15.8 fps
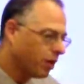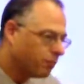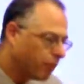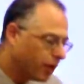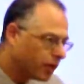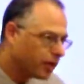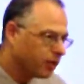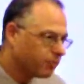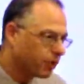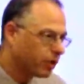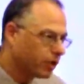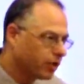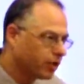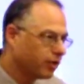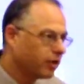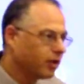
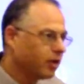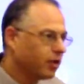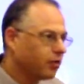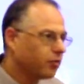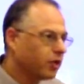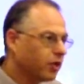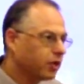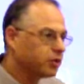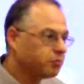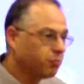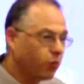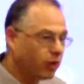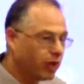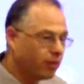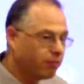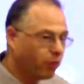baby,
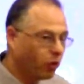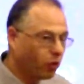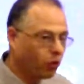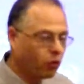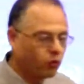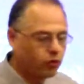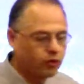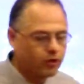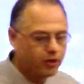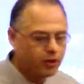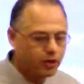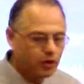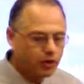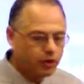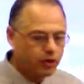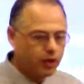when they're born,
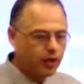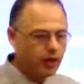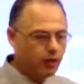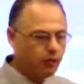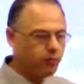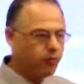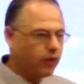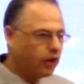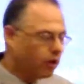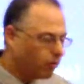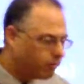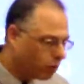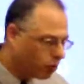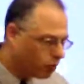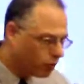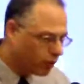they are
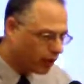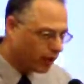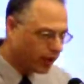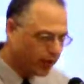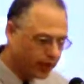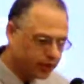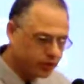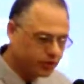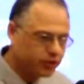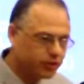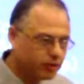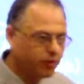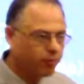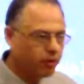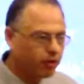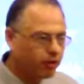born with their legs
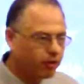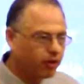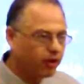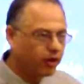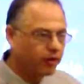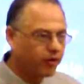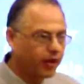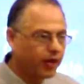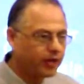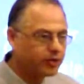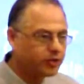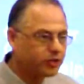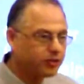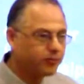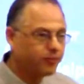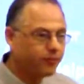apart like
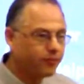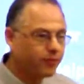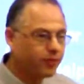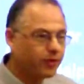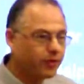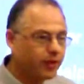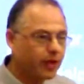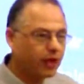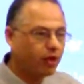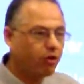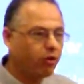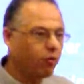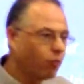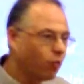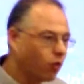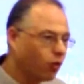that. They
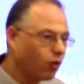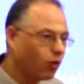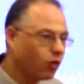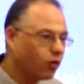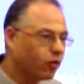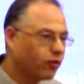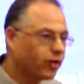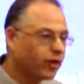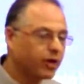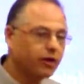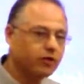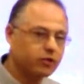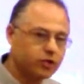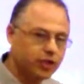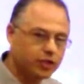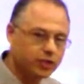can't walk, they
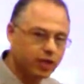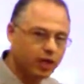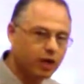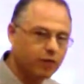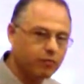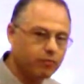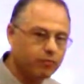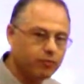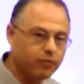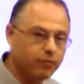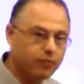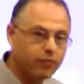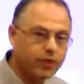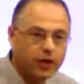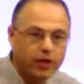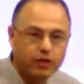can't sit up,
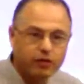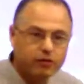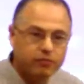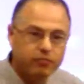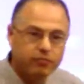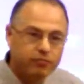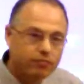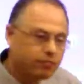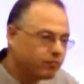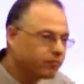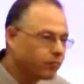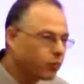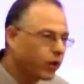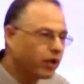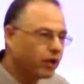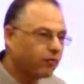they can
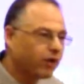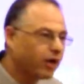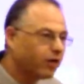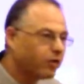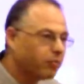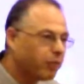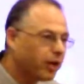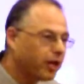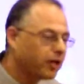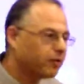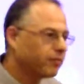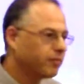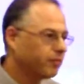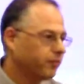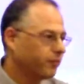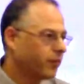wiggle around a bit,
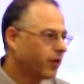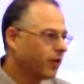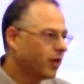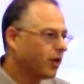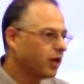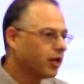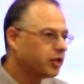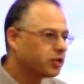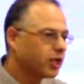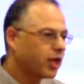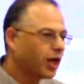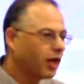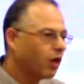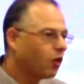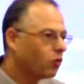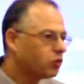and as they
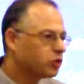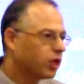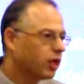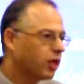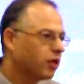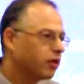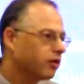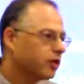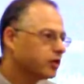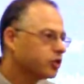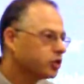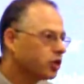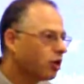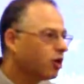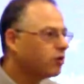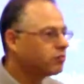get older, they
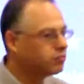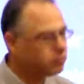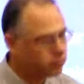start,